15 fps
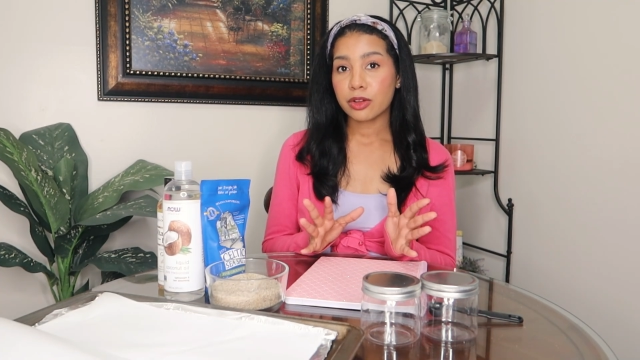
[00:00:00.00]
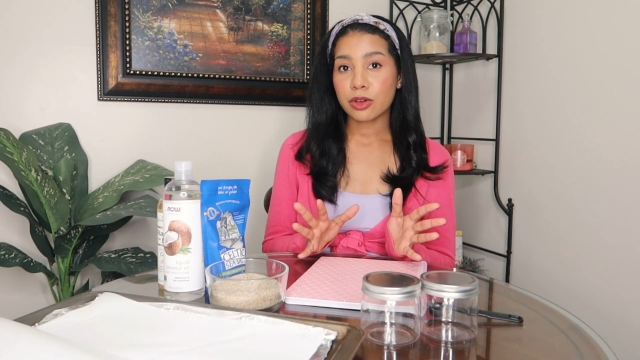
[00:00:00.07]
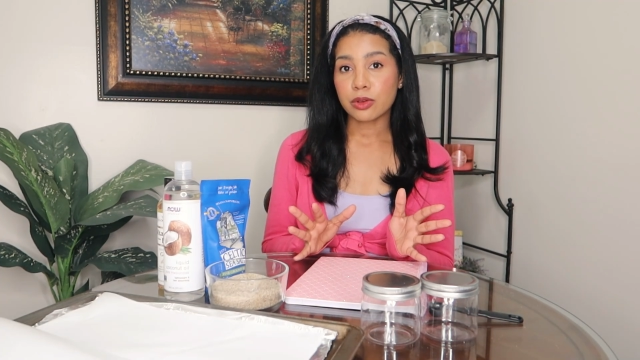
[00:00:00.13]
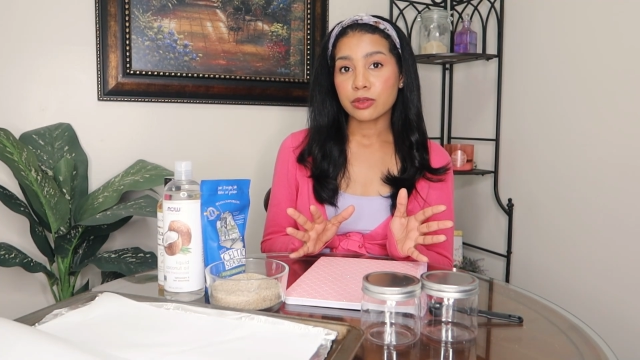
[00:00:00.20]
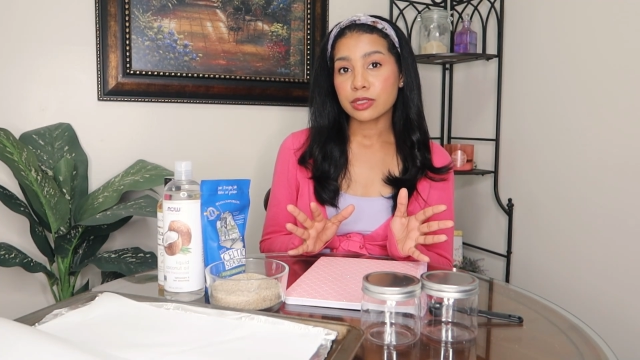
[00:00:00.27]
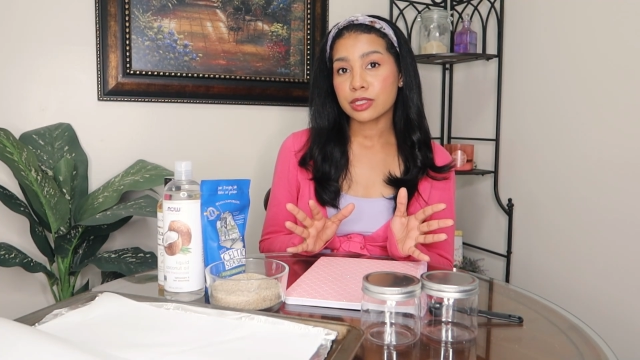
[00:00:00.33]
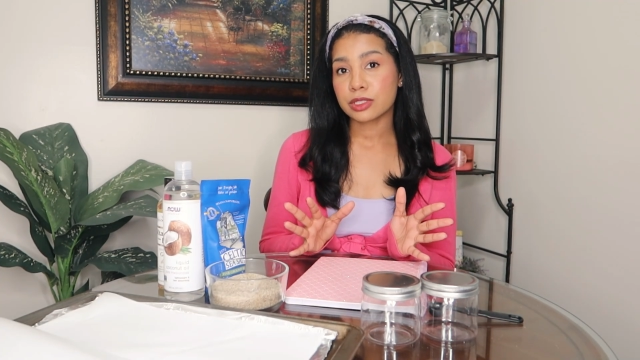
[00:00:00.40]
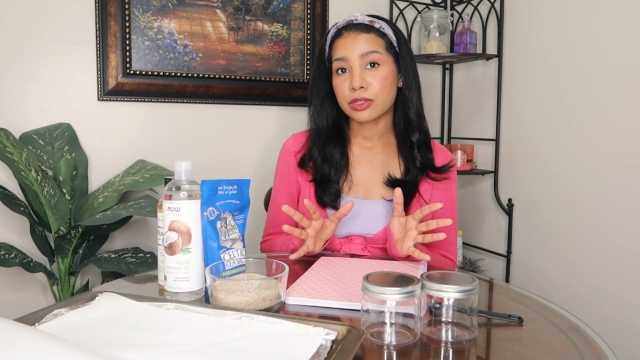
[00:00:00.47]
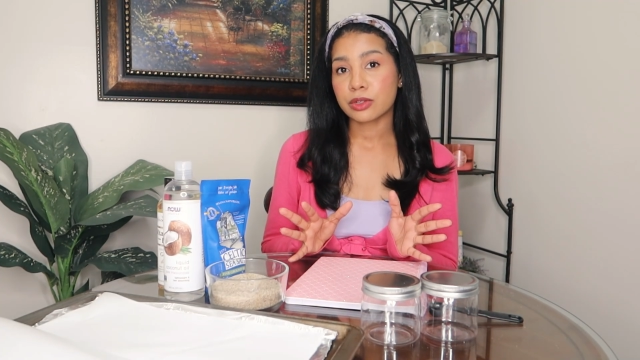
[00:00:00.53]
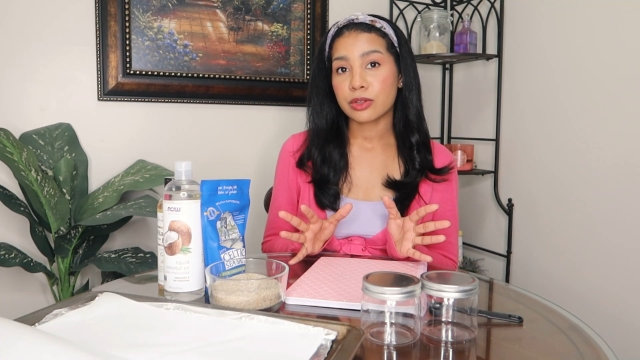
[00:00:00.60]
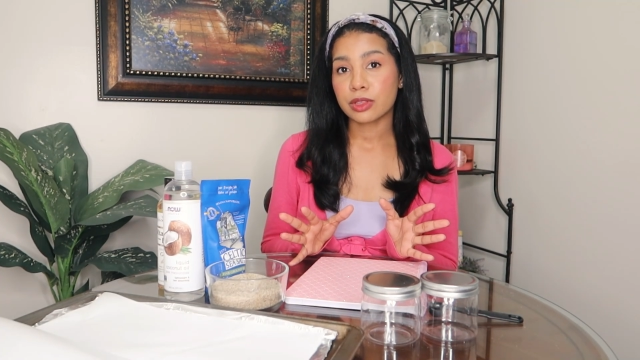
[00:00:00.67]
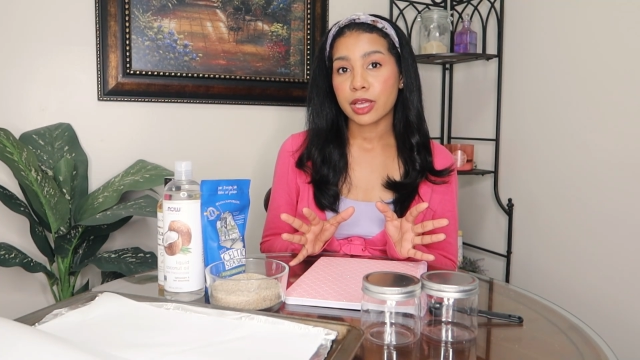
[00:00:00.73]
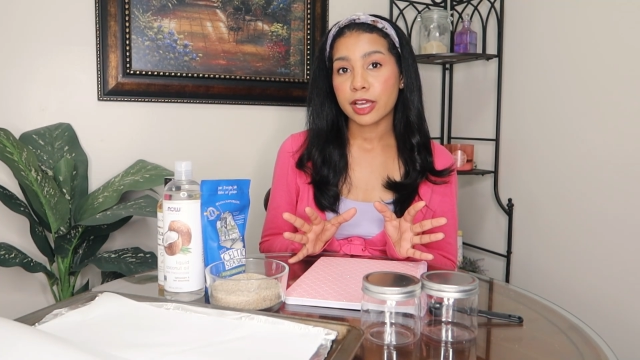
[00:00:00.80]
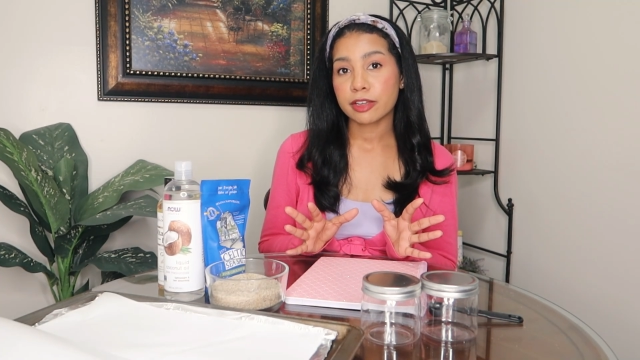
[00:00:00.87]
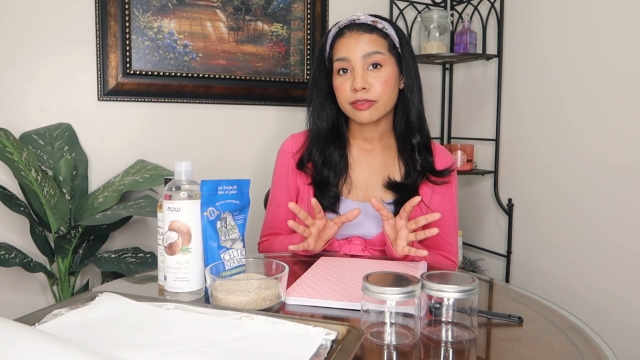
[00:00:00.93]

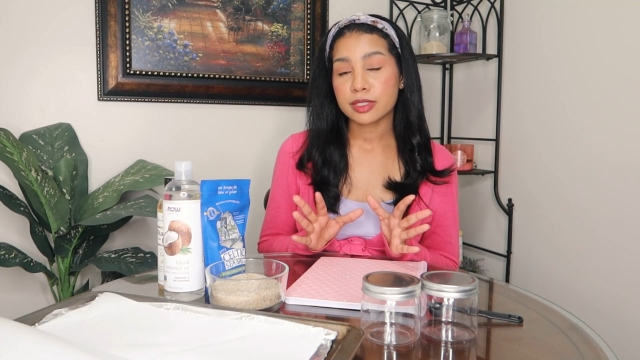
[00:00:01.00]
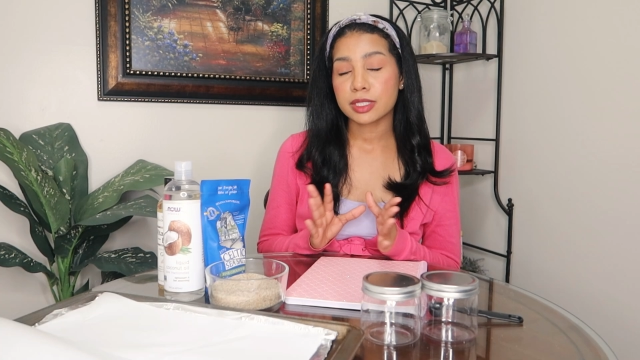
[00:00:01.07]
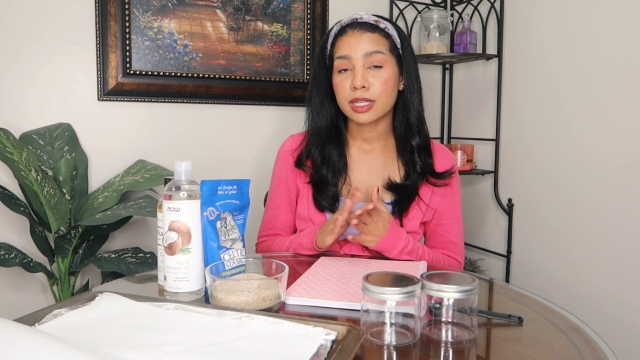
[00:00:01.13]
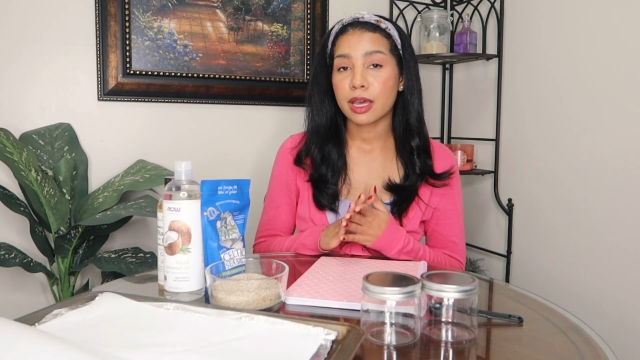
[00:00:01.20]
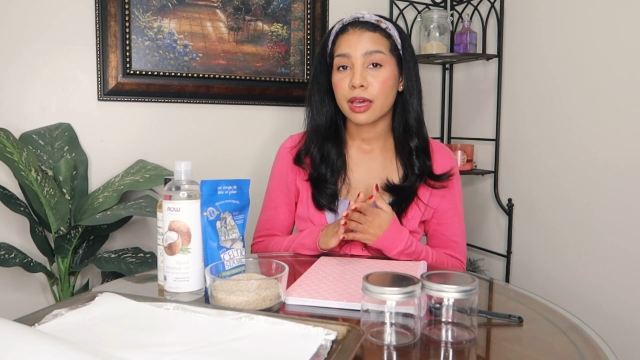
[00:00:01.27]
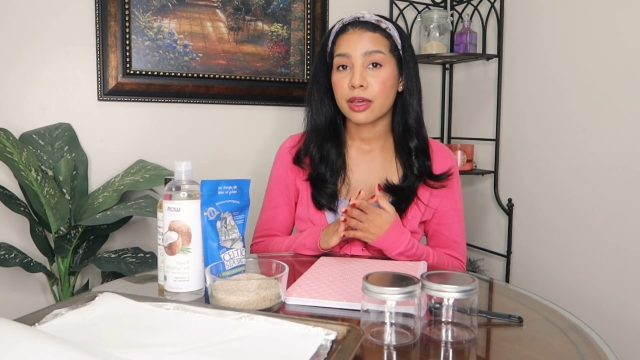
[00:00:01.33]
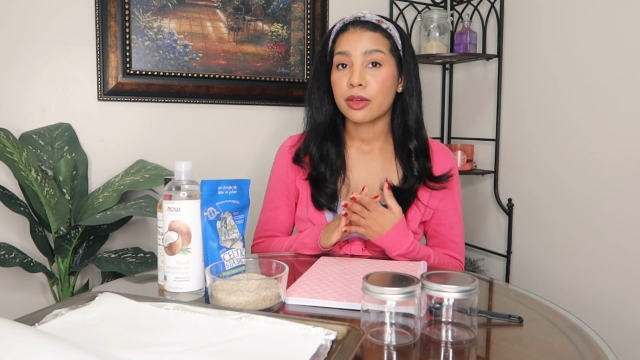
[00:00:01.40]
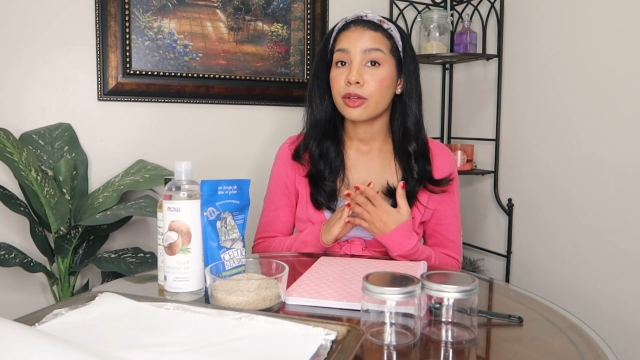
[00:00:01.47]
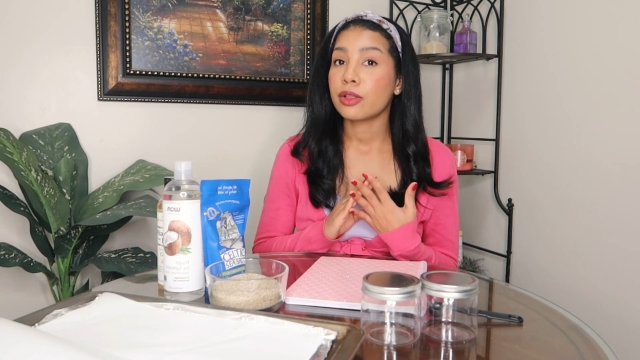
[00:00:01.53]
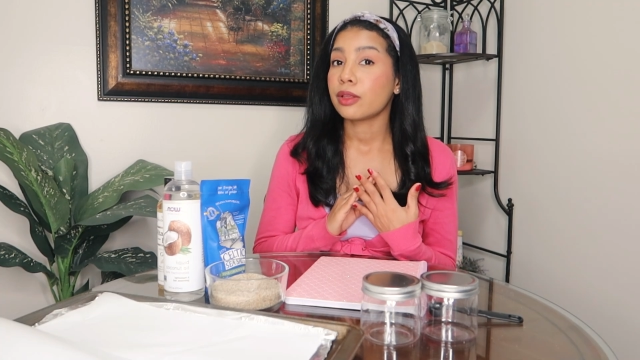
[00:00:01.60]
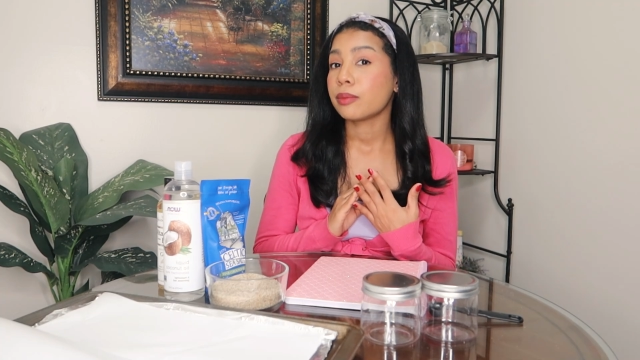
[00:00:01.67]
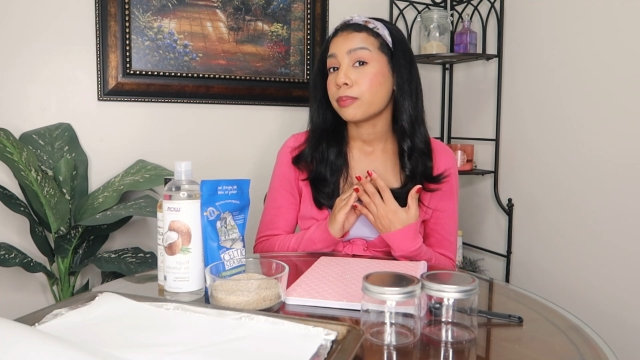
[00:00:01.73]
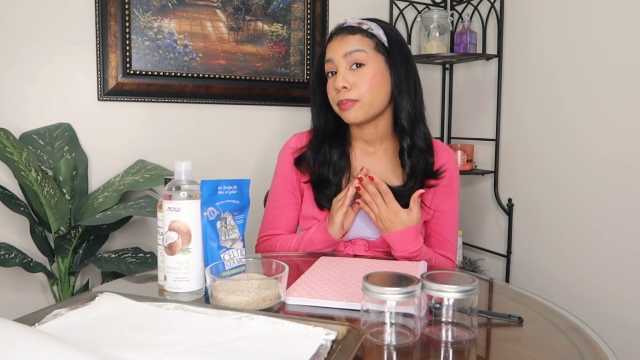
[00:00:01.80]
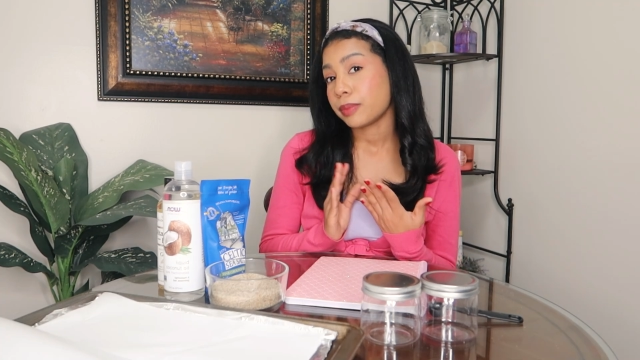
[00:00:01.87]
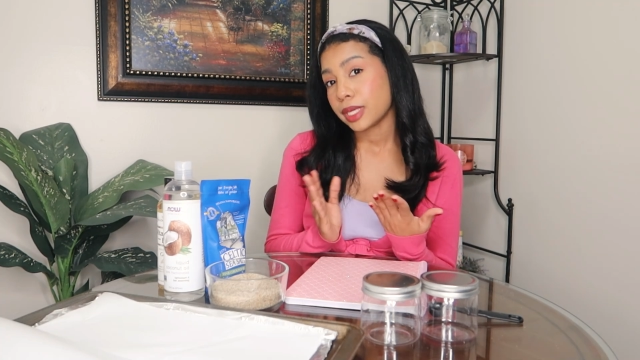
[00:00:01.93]
coastal
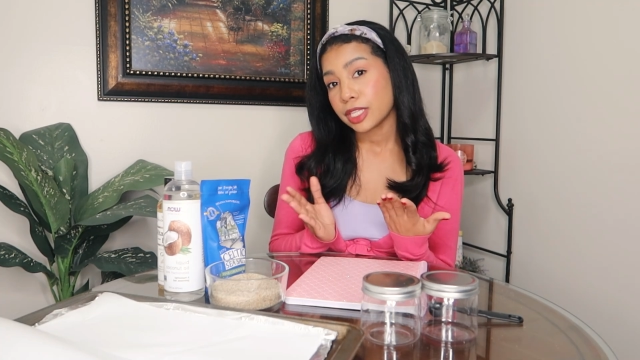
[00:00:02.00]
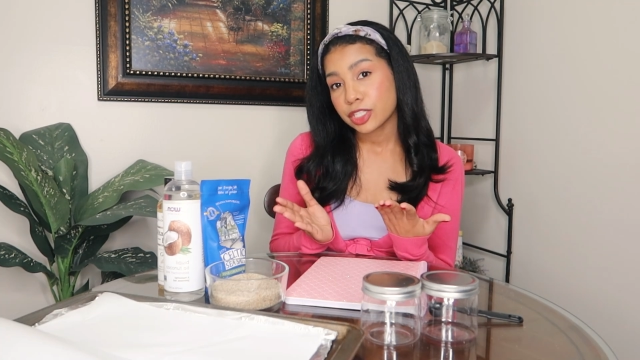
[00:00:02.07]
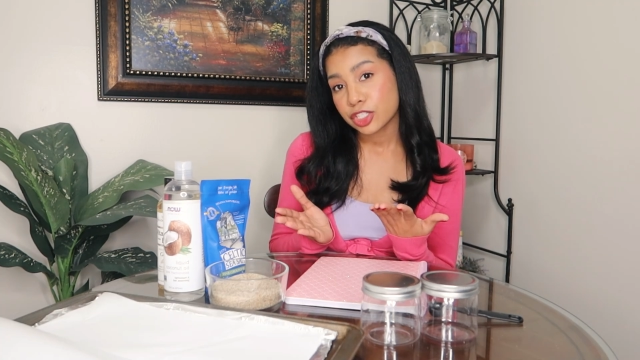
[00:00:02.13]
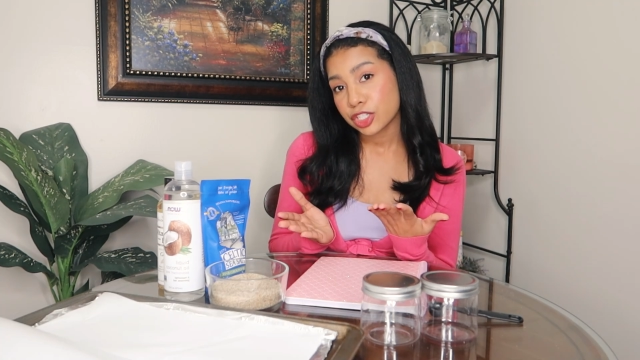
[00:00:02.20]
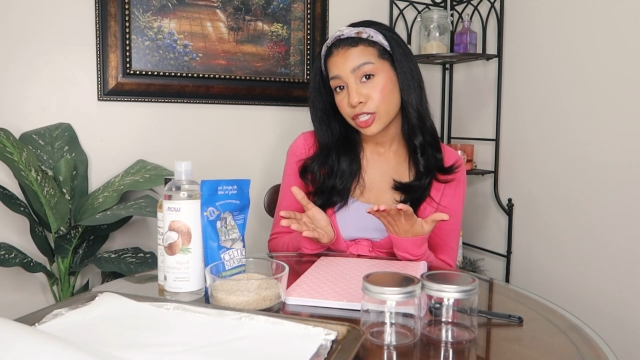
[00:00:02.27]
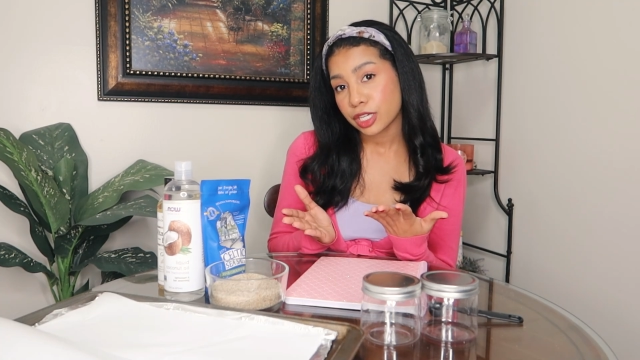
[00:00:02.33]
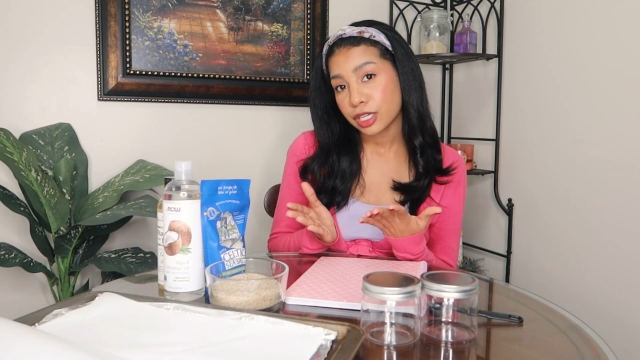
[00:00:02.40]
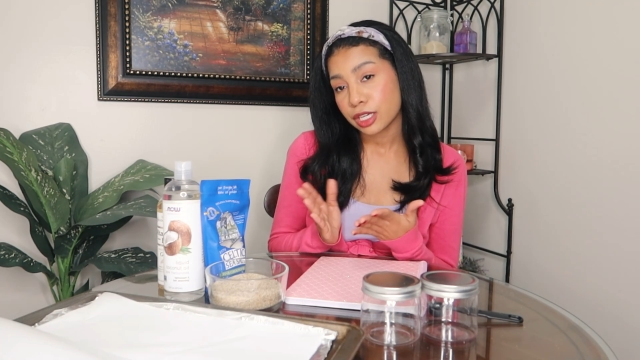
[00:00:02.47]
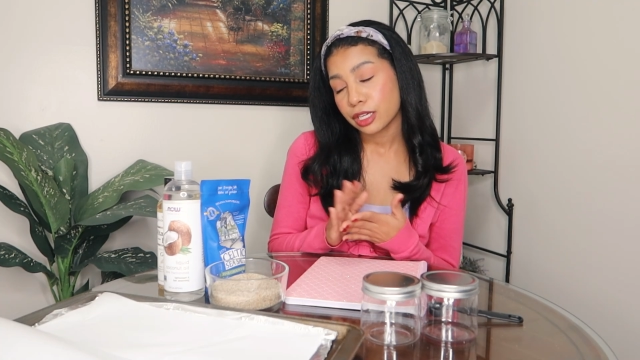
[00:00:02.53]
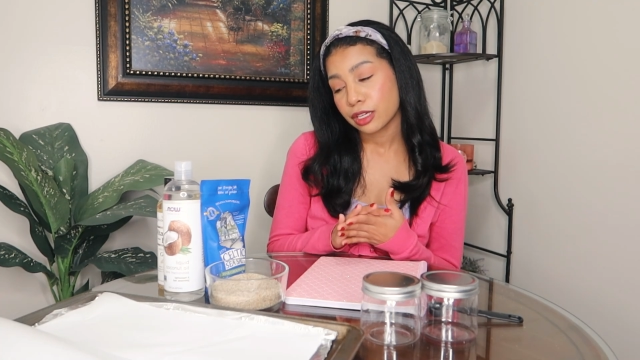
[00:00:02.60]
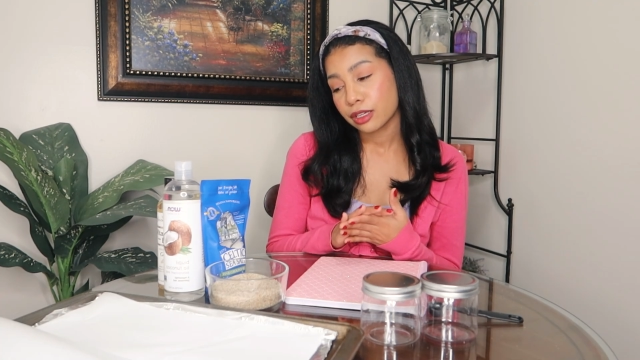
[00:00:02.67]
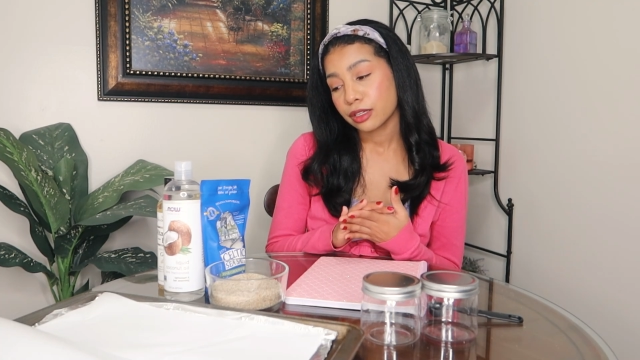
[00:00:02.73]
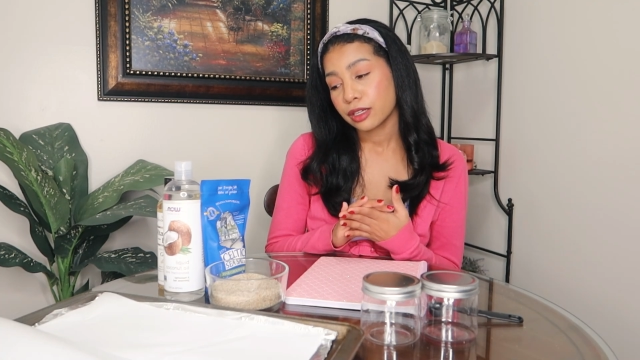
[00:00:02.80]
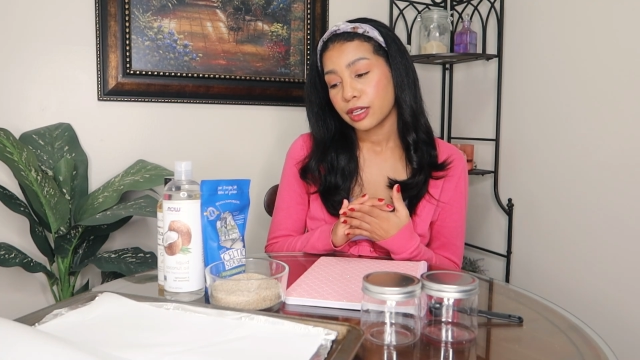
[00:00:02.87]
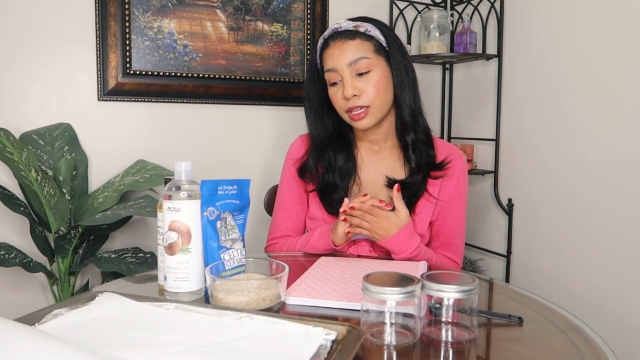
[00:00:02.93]
lifestyle, beachy,